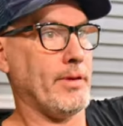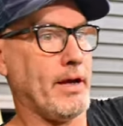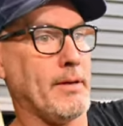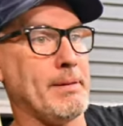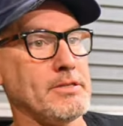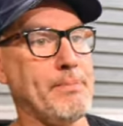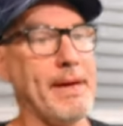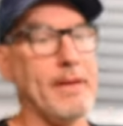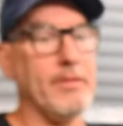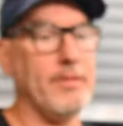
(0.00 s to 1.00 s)
So I got a bunch of
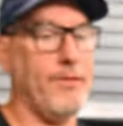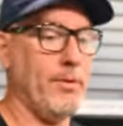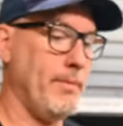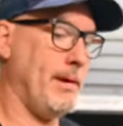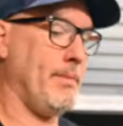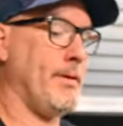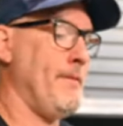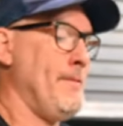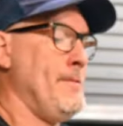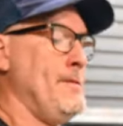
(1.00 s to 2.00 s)
panels, if you remember,
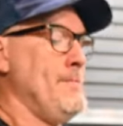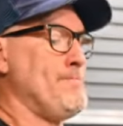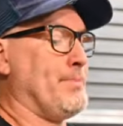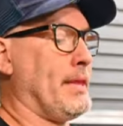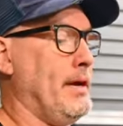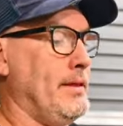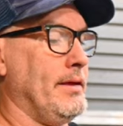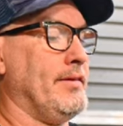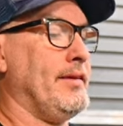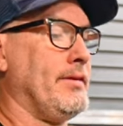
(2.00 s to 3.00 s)
I
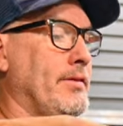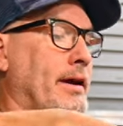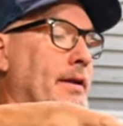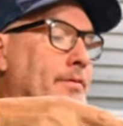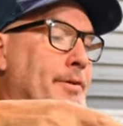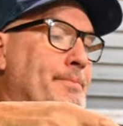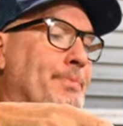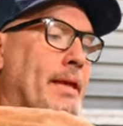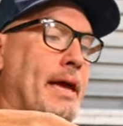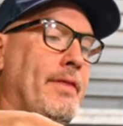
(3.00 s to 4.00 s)
think six or eight of them,
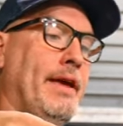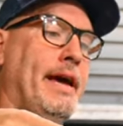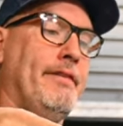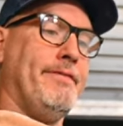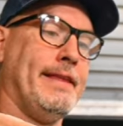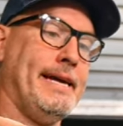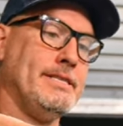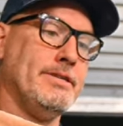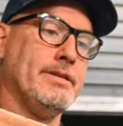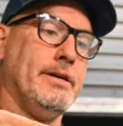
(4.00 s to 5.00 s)
and they had
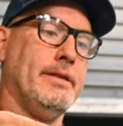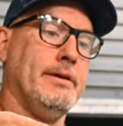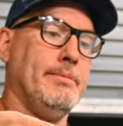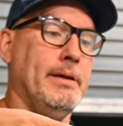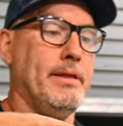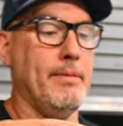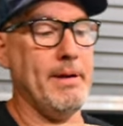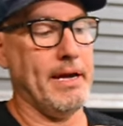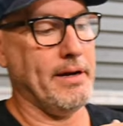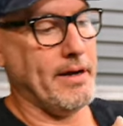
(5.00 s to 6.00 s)
flanges on them. They're
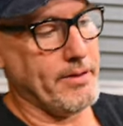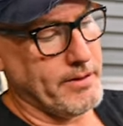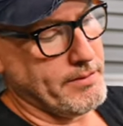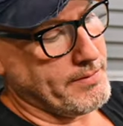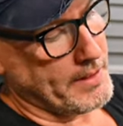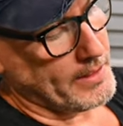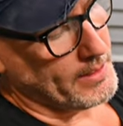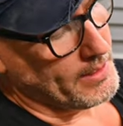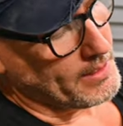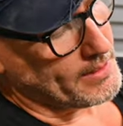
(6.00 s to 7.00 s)
made out of uh,
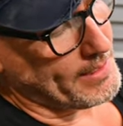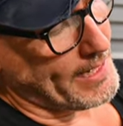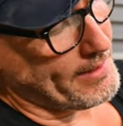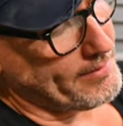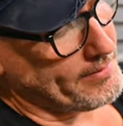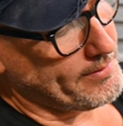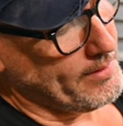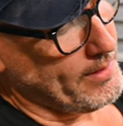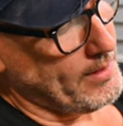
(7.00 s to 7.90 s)
glass.